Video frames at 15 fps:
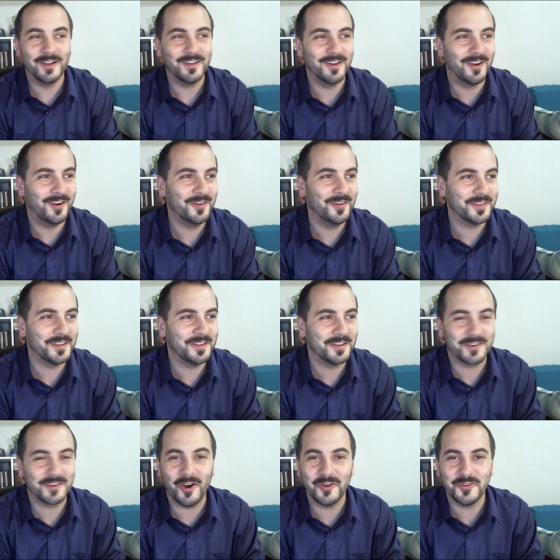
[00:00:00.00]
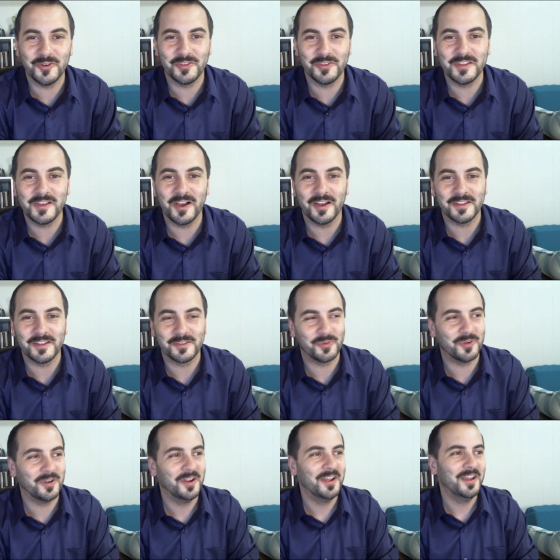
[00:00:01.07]
All the uh, gardeners in the audience
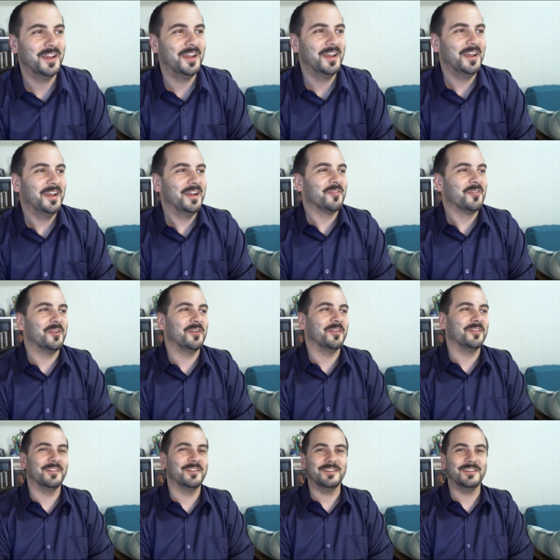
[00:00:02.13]
were were